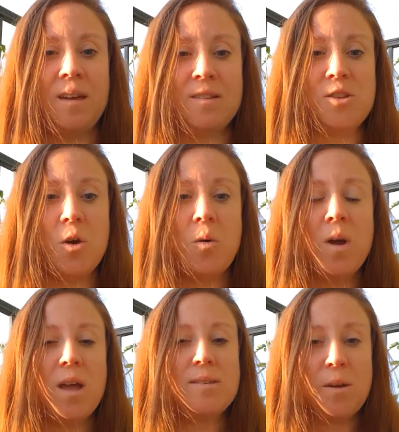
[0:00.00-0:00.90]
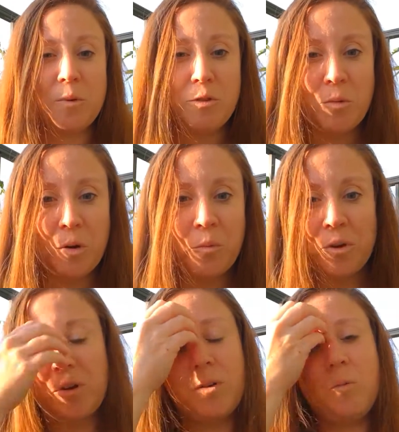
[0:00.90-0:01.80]
So some of you are
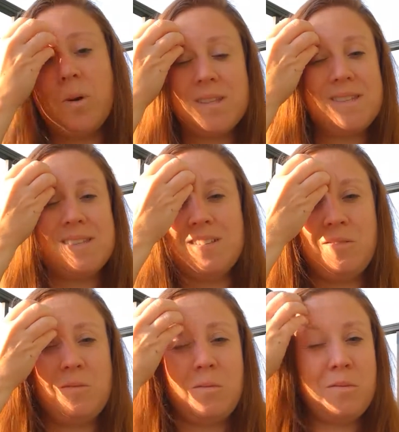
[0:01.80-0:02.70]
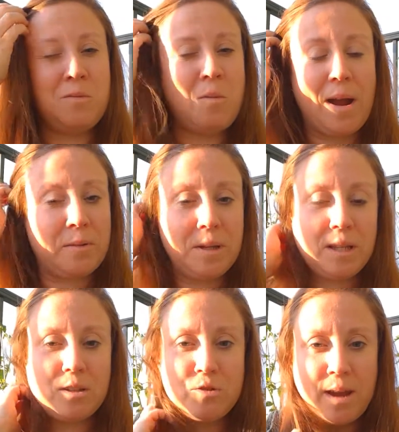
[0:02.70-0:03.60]
wondering, why do we
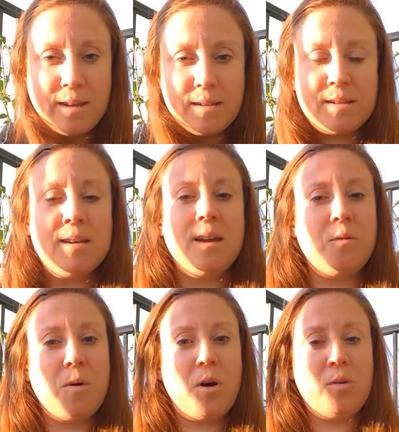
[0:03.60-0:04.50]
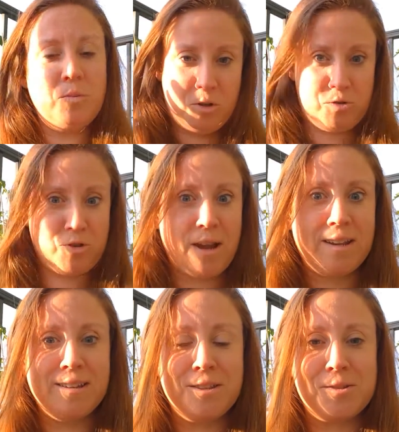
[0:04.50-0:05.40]
need the giant? Well, there's a
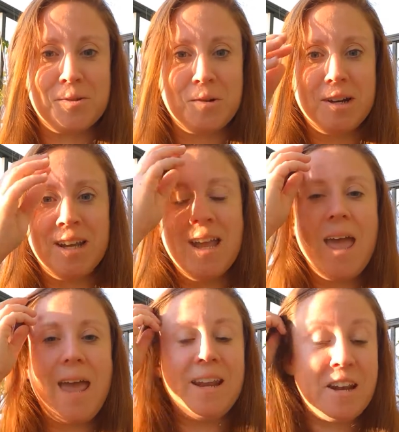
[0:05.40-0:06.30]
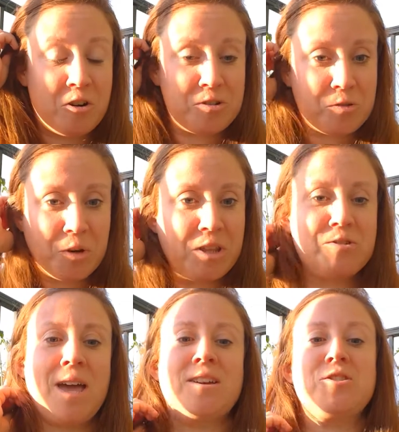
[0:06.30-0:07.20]
giant in the story, and in our story there's
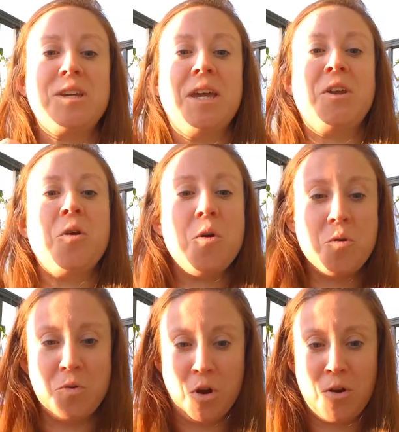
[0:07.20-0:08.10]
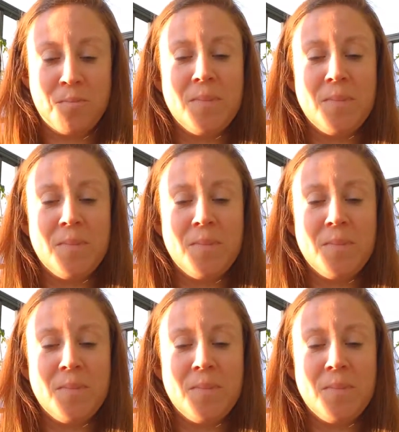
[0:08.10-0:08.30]
actually an ogre,